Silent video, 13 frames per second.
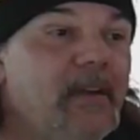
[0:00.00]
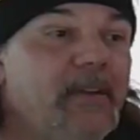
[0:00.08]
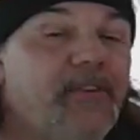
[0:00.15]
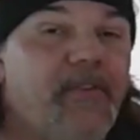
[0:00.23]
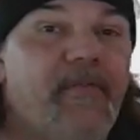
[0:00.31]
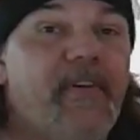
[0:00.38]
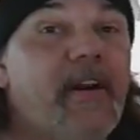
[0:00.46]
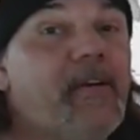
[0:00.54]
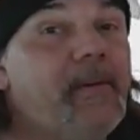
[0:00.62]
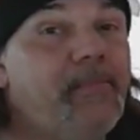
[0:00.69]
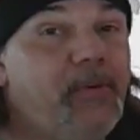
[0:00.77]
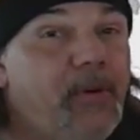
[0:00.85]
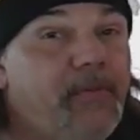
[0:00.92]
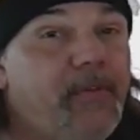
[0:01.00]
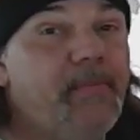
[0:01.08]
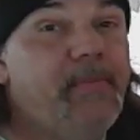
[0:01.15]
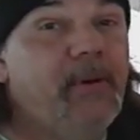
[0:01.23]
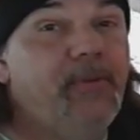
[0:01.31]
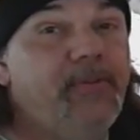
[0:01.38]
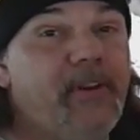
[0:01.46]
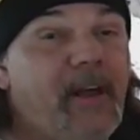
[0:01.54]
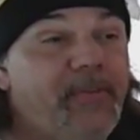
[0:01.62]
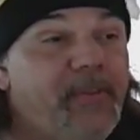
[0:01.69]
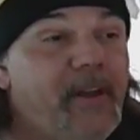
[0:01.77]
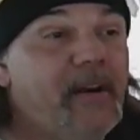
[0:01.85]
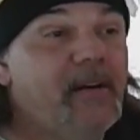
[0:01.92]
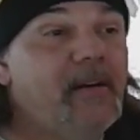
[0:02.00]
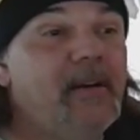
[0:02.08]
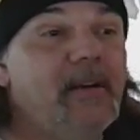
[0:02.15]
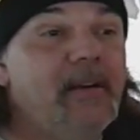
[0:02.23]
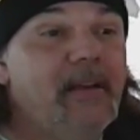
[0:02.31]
Some very beautiful builds out there.